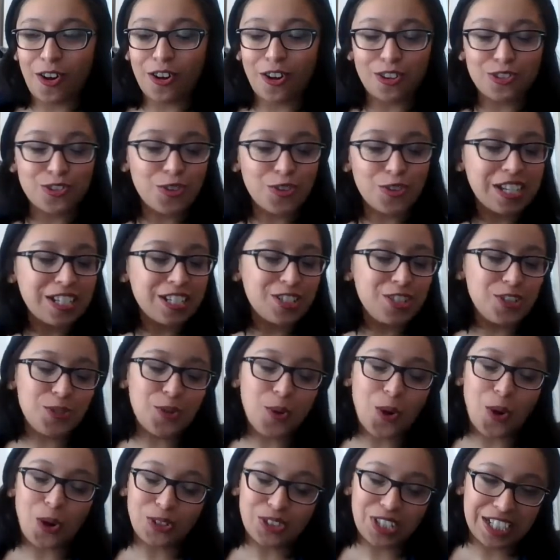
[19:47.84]
trying to do
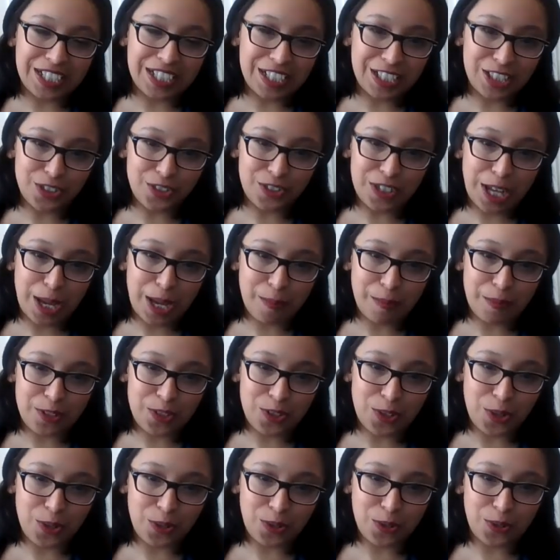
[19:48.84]
all 900
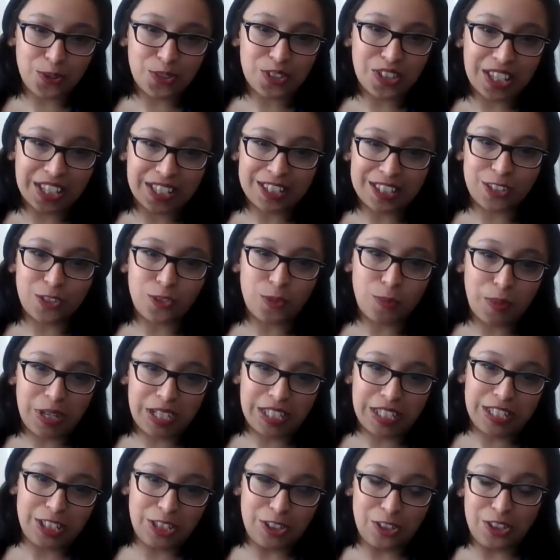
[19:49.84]
episodes, like little
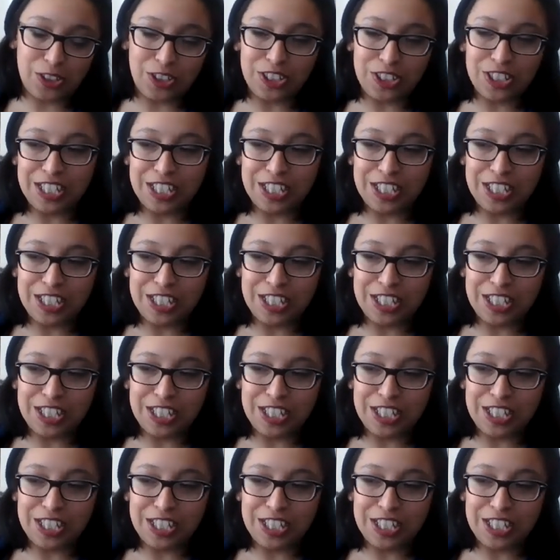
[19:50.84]
by little.